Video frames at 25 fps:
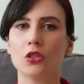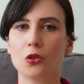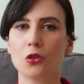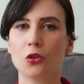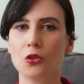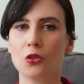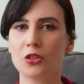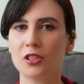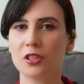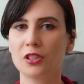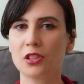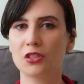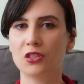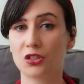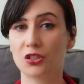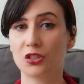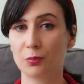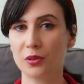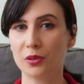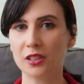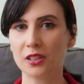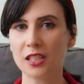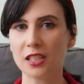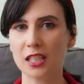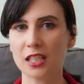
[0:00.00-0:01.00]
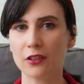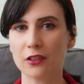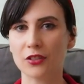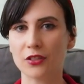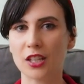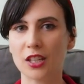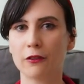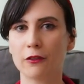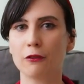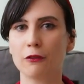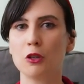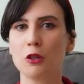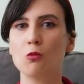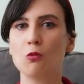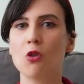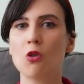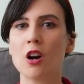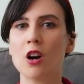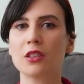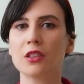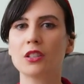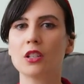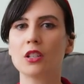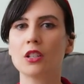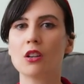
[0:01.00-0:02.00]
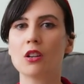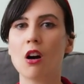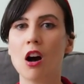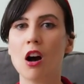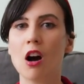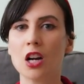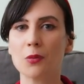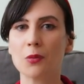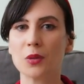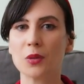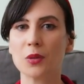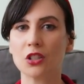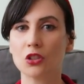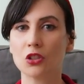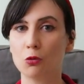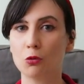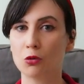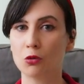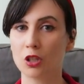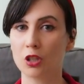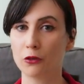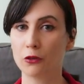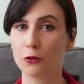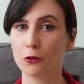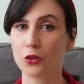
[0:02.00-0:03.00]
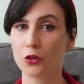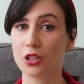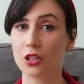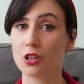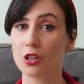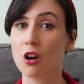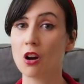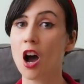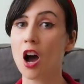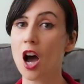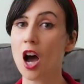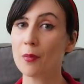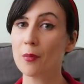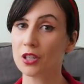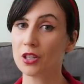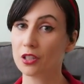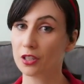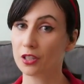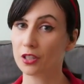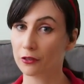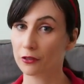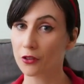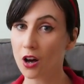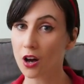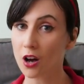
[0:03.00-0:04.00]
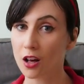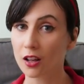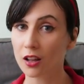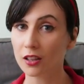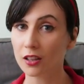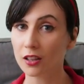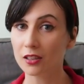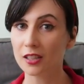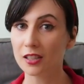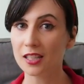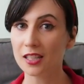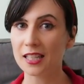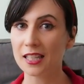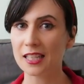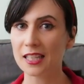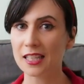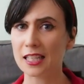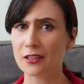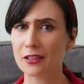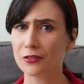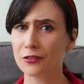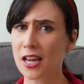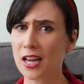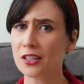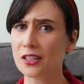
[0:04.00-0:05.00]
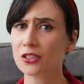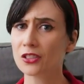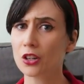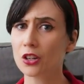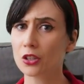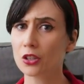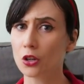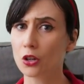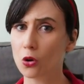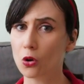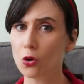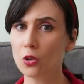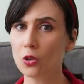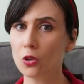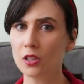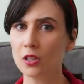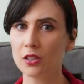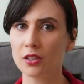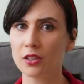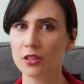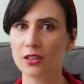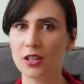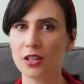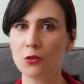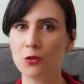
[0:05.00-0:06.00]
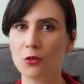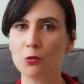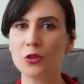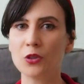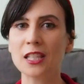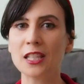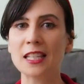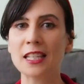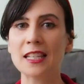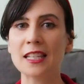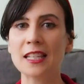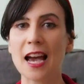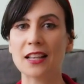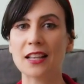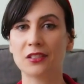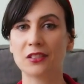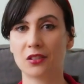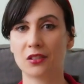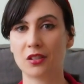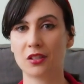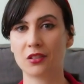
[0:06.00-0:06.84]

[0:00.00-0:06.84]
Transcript: Socialists believe that if we want the economy to work for the common good of all, if that's our goal, then we as a